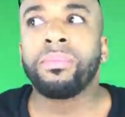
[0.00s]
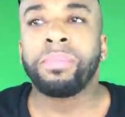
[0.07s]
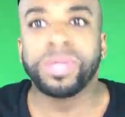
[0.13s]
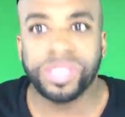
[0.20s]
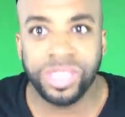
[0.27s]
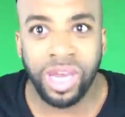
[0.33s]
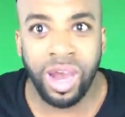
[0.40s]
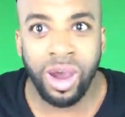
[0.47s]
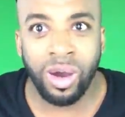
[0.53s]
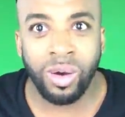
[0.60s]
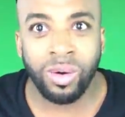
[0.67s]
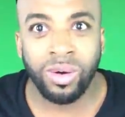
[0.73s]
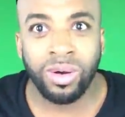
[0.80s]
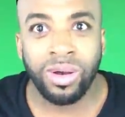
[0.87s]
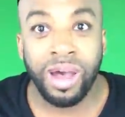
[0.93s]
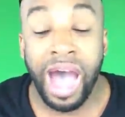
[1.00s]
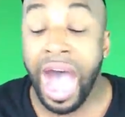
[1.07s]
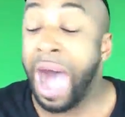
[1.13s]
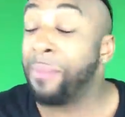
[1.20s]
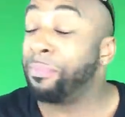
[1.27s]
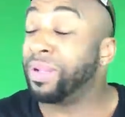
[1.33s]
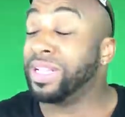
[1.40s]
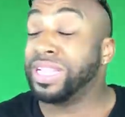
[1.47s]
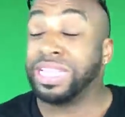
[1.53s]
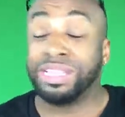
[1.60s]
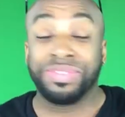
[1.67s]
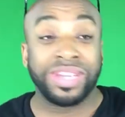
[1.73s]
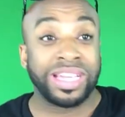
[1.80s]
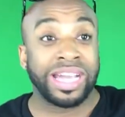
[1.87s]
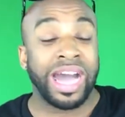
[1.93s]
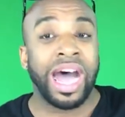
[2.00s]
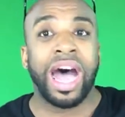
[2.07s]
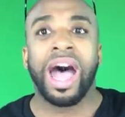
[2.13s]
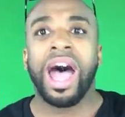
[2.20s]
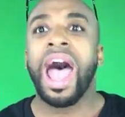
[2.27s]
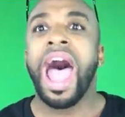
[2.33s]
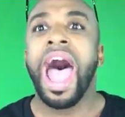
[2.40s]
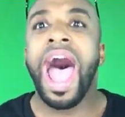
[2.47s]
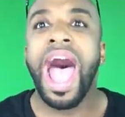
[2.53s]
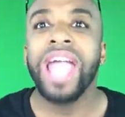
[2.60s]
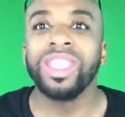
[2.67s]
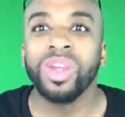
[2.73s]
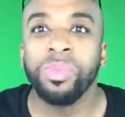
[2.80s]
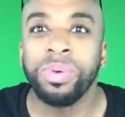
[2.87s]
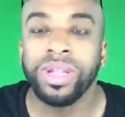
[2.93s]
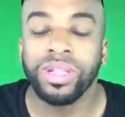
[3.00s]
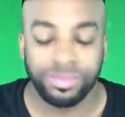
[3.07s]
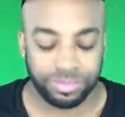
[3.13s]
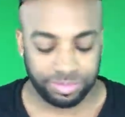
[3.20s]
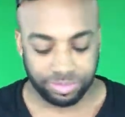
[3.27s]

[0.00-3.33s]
But y'all, I'm believing God. How you,